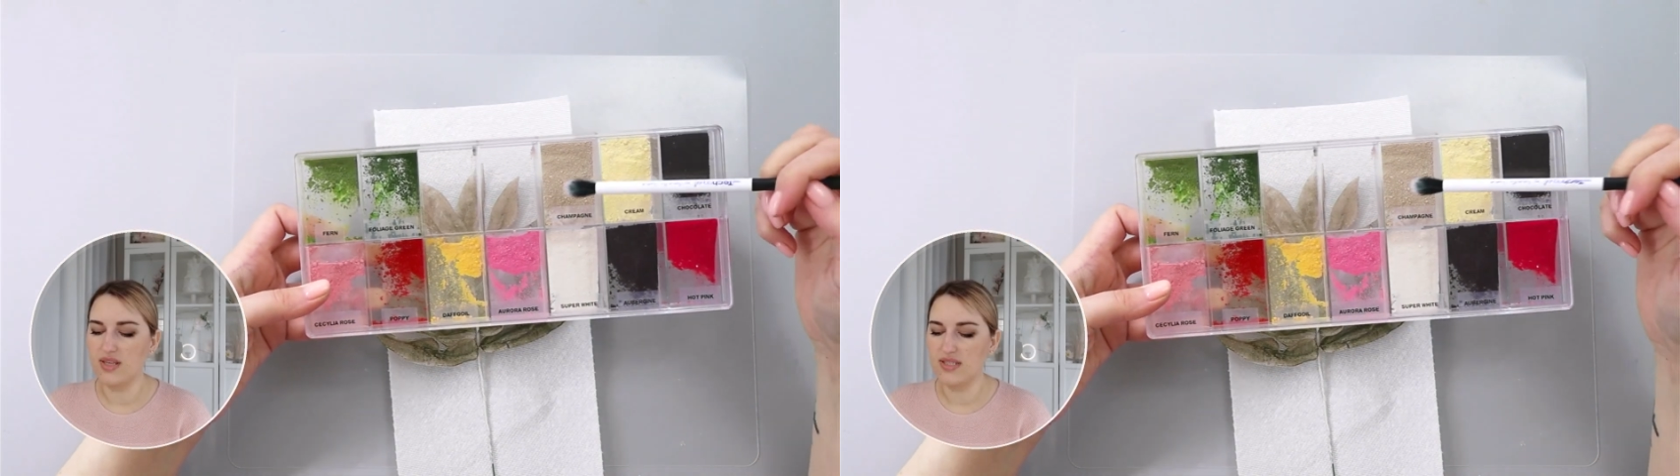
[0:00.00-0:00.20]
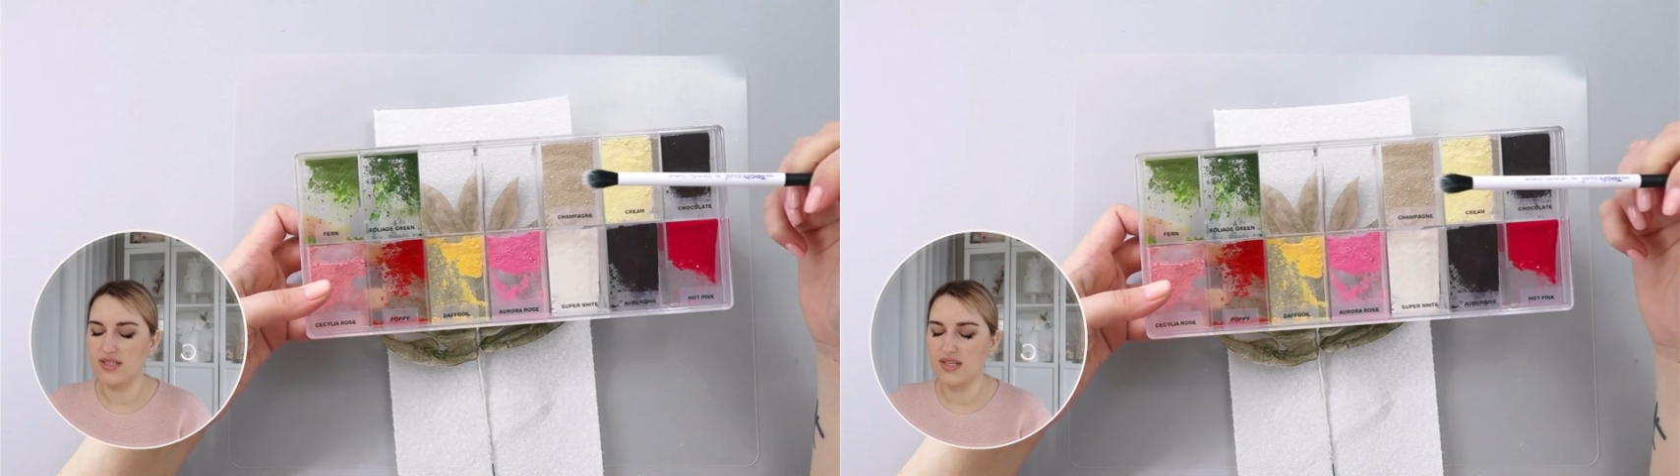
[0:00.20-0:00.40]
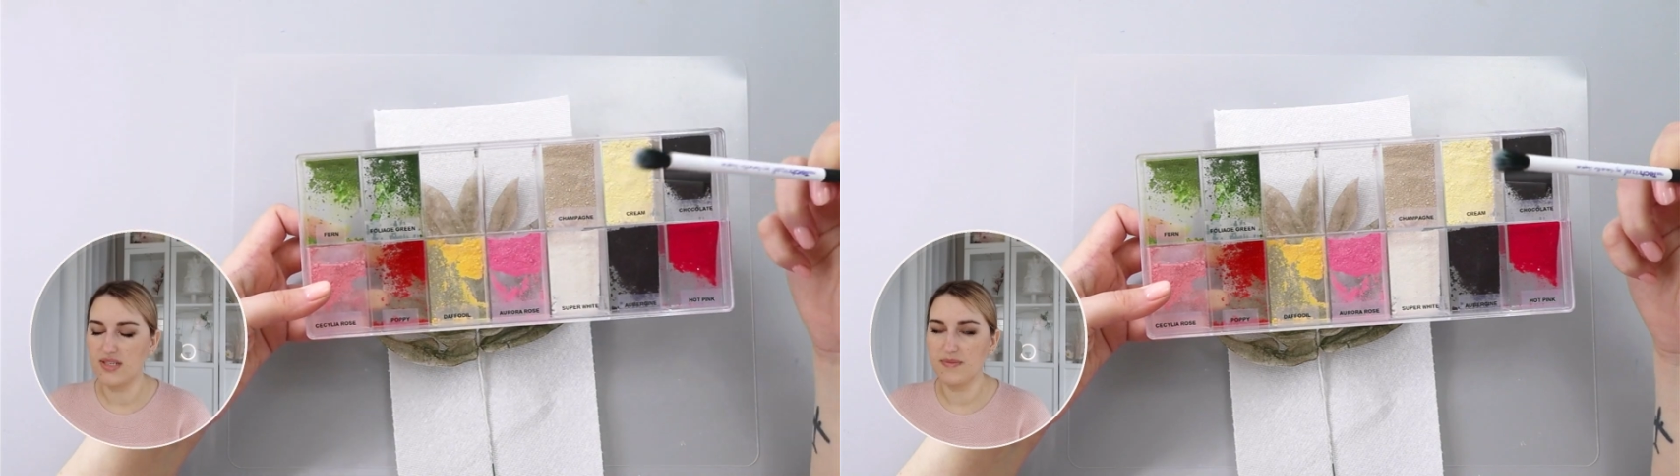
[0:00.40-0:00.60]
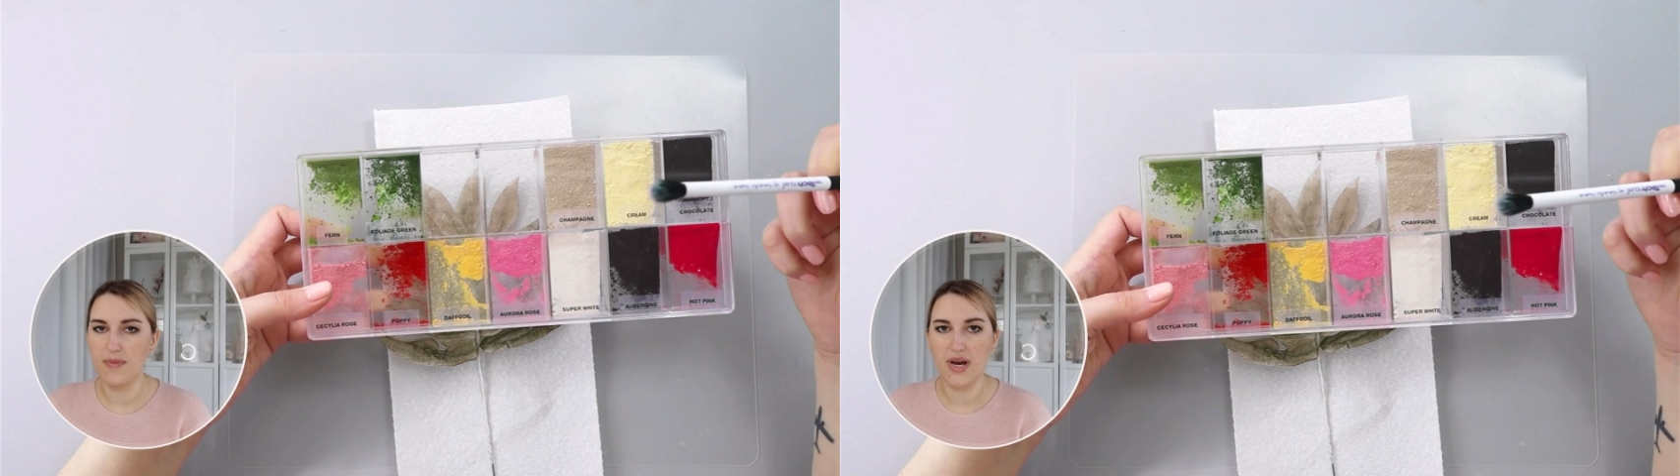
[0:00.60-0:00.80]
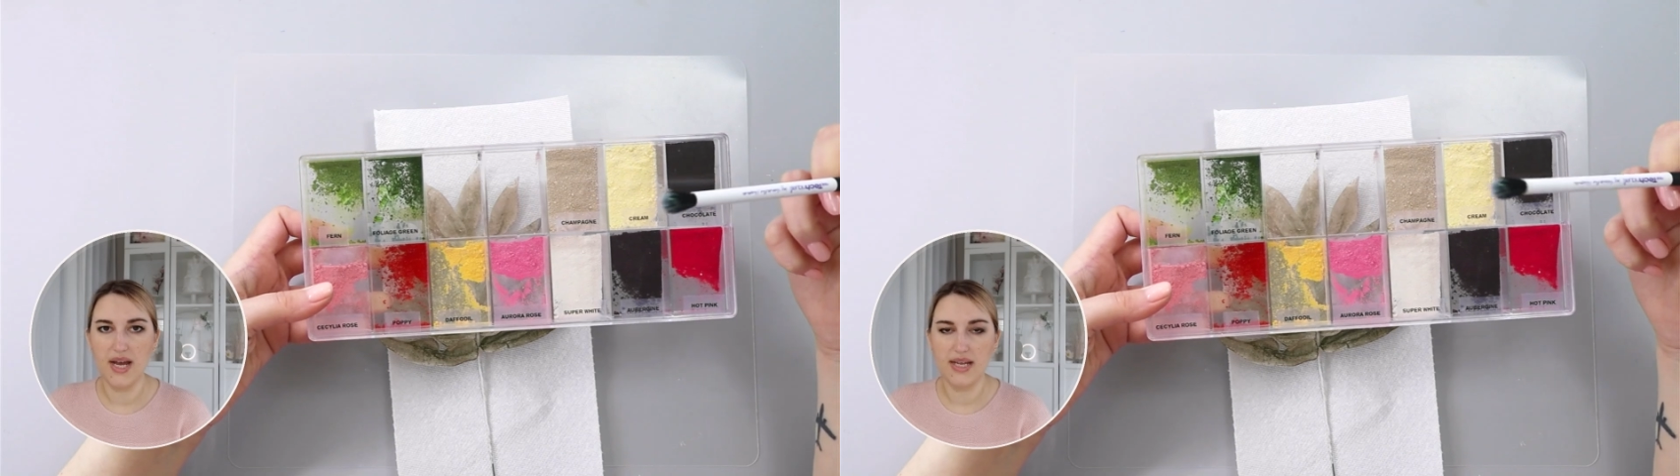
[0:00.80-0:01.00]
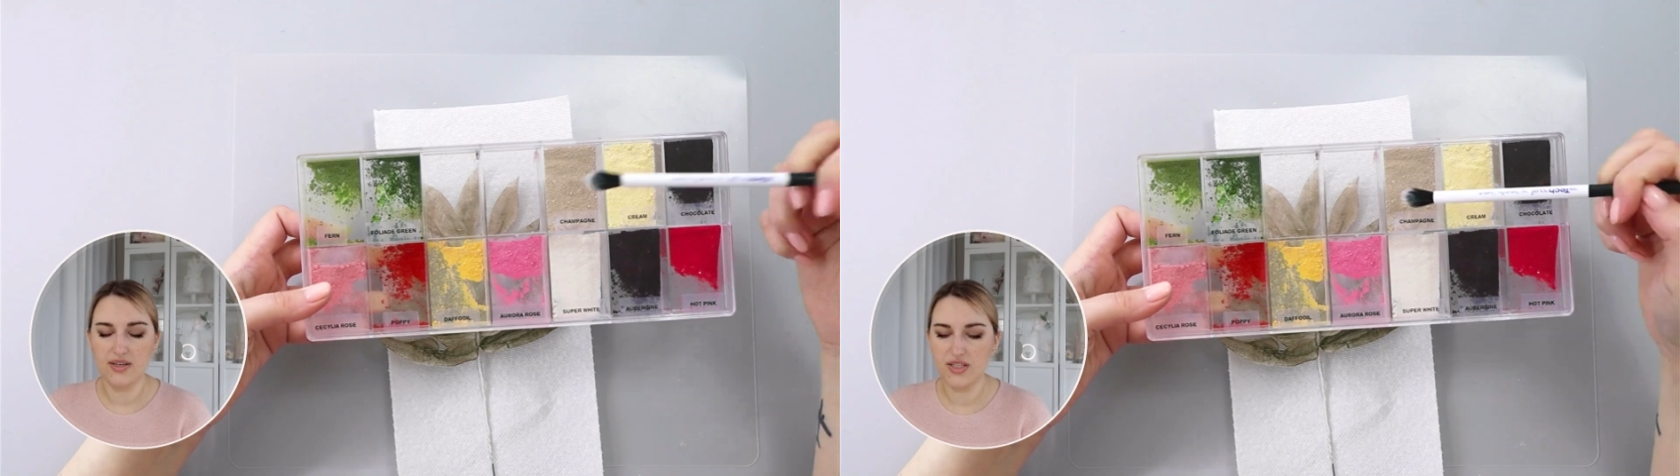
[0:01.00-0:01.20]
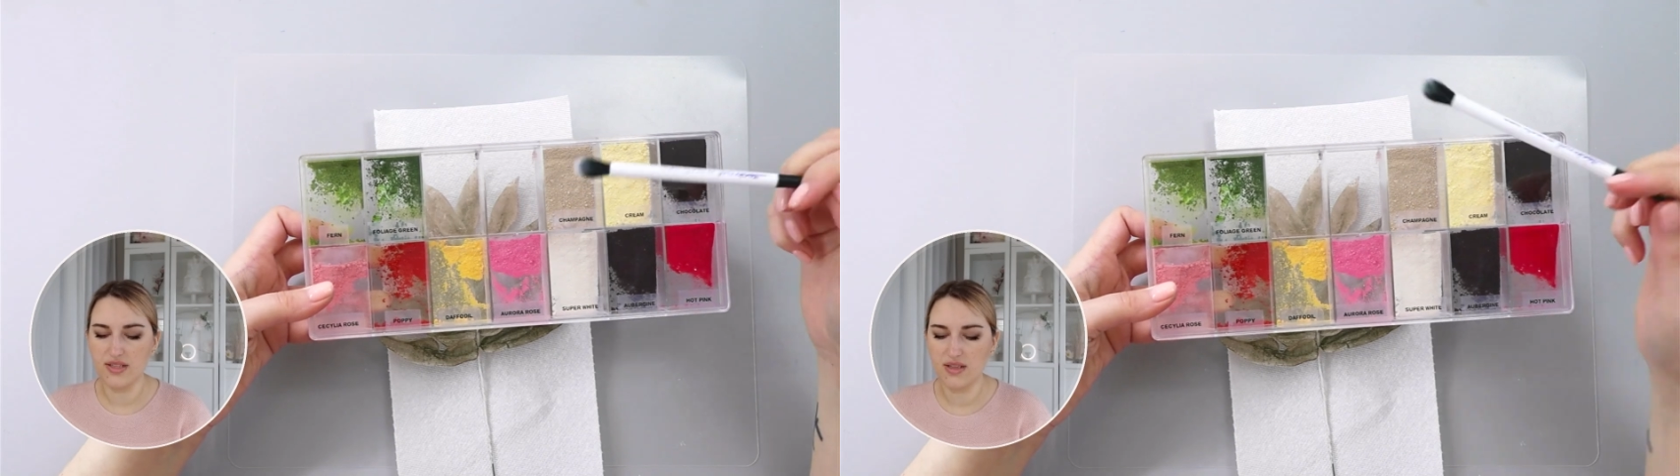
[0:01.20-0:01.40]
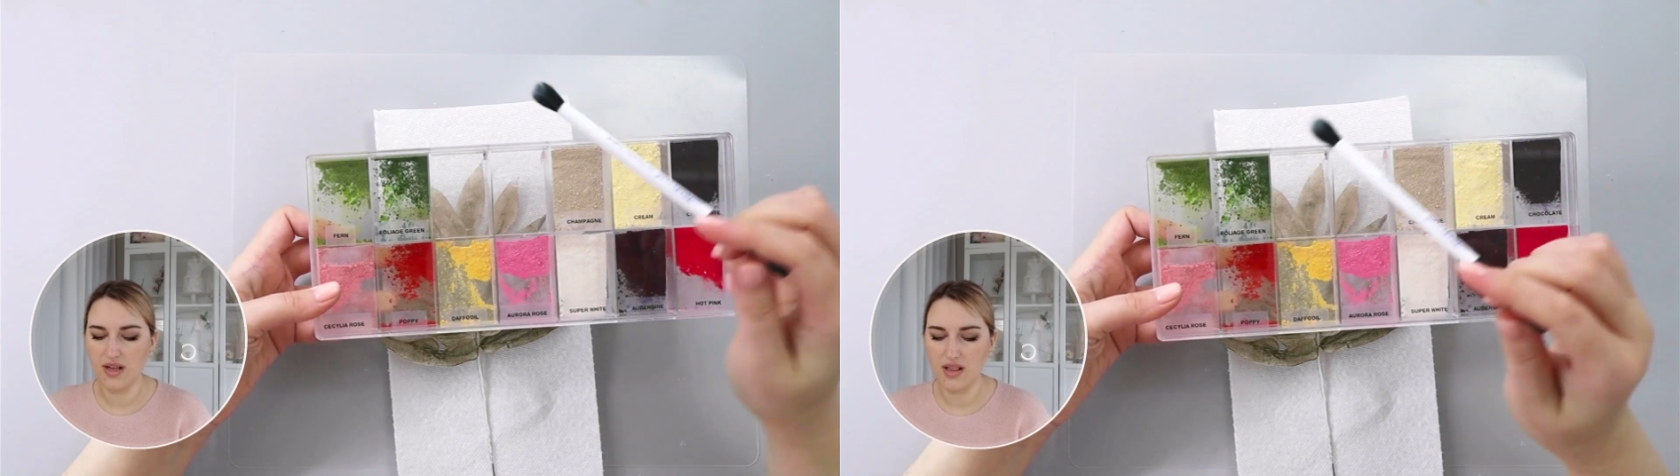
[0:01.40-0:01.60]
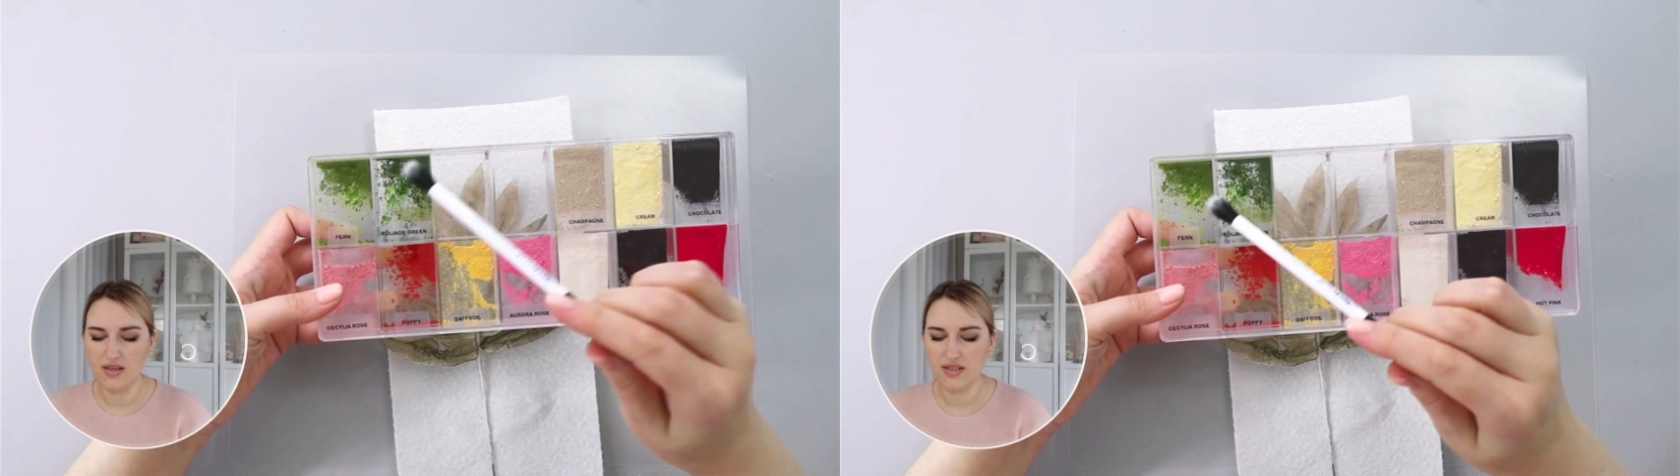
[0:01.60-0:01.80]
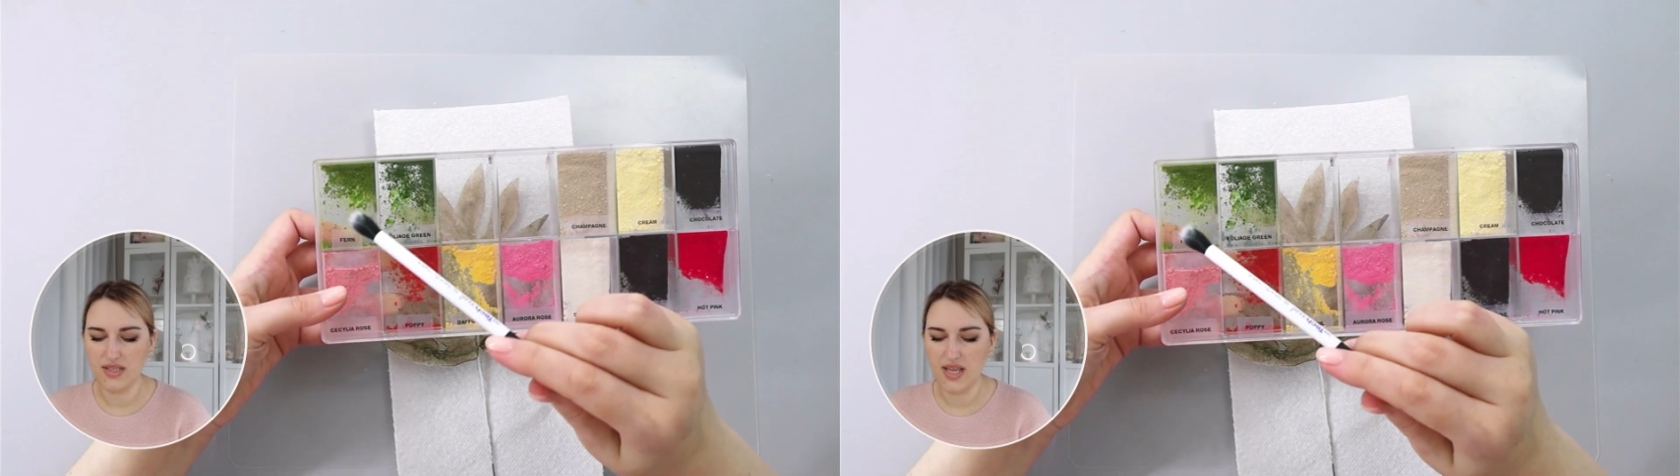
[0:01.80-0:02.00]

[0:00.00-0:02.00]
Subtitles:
This is by Crystal Colors,